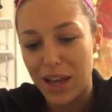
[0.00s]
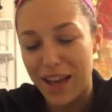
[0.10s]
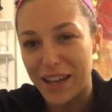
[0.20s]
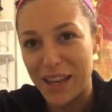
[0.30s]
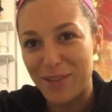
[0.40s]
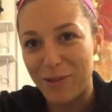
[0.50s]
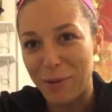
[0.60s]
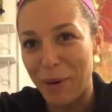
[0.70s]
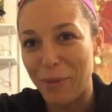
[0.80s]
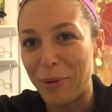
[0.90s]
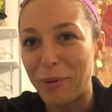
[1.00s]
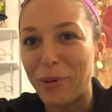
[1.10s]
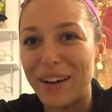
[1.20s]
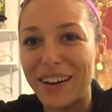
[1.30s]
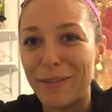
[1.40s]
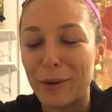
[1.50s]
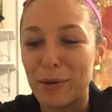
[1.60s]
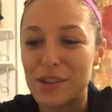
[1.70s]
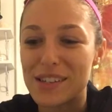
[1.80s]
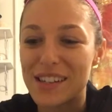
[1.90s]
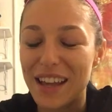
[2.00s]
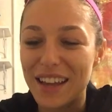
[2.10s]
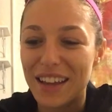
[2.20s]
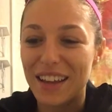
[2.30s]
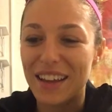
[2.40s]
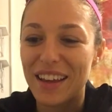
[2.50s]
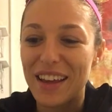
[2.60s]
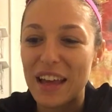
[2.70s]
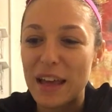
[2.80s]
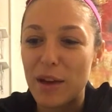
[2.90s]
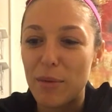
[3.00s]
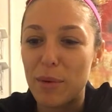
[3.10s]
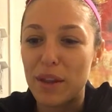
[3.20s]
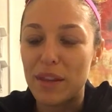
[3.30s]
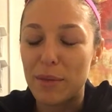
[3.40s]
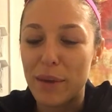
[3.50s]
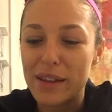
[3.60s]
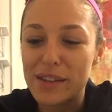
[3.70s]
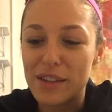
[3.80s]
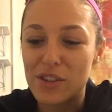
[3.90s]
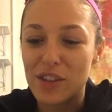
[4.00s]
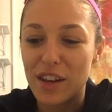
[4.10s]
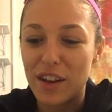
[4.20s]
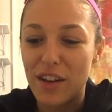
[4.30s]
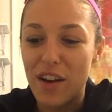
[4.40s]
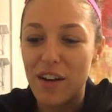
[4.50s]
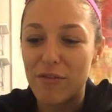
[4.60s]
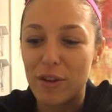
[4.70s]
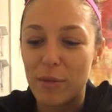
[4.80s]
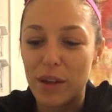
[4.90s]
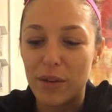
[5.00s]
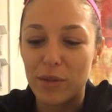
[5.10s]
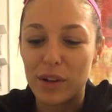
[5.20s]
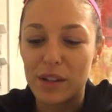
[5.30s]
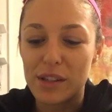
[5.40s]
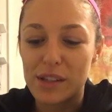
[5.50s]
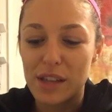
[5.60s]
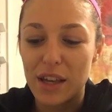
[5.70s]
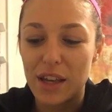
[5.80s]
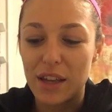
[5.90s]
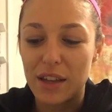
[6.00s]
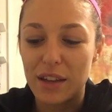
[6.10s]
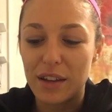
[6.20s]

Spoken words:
I can't even remember what we were saying, but the message that I got from it was that